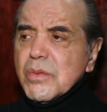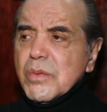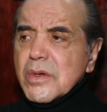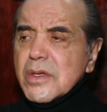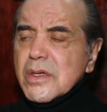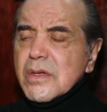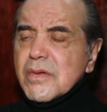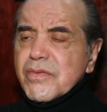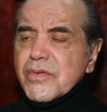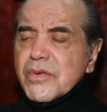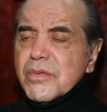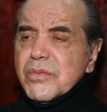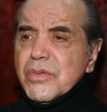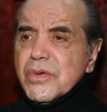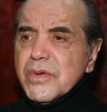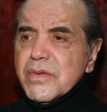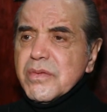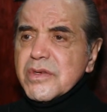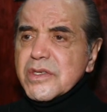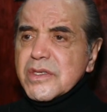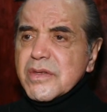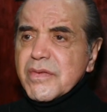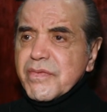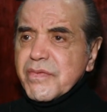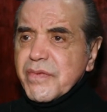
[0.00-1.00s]
wonderful
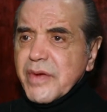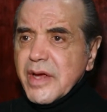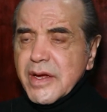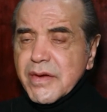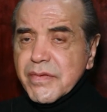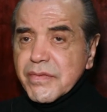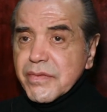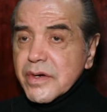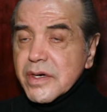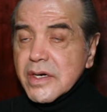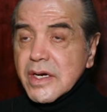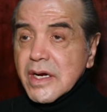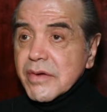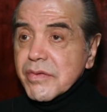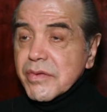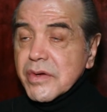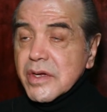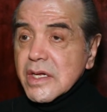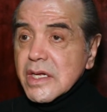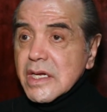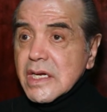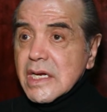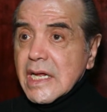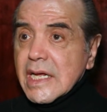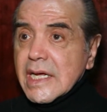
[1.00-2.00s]
movies. The Favorite I
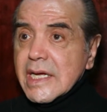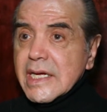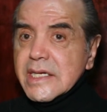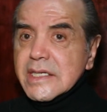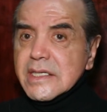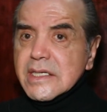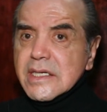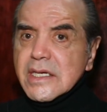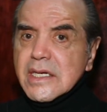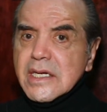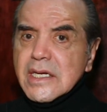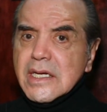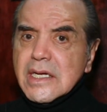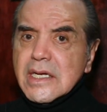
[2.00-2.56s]
really liked.